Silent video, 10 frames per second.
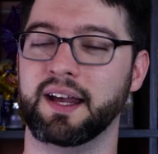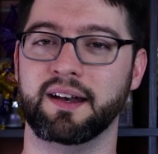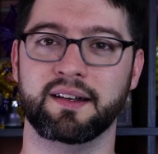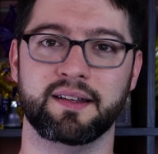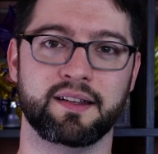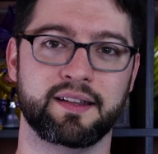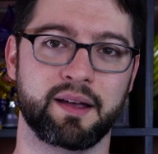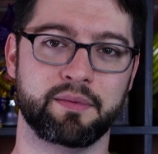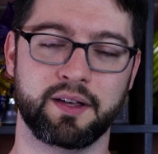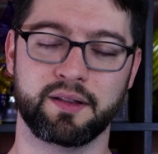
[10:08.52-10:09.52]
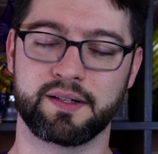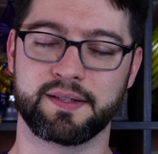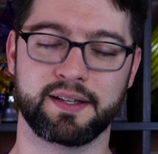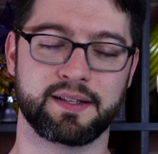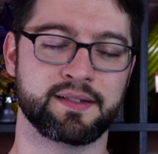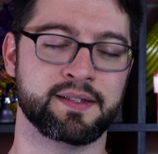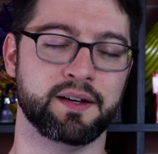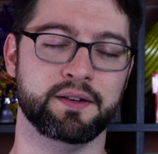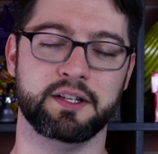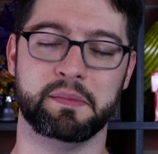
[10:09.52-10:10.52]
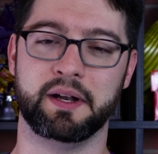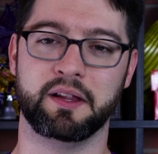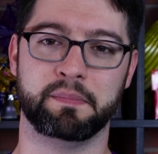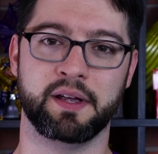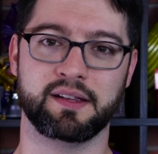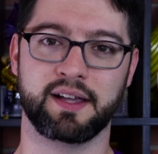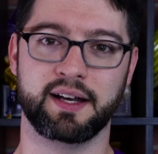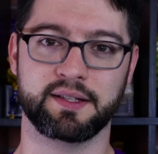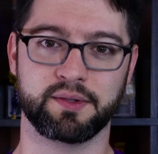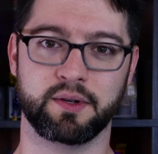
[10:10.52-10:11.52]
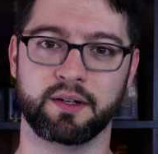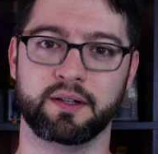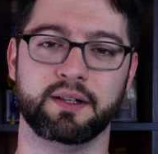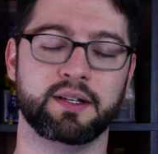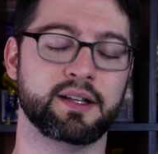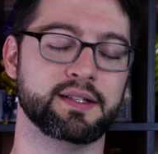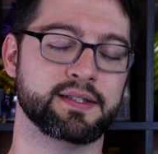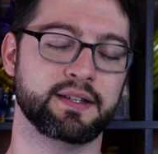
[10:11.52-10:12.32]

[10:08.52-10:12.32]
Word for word: And the damn thing looks like Serendipity the Pink Dinosaur. L look at this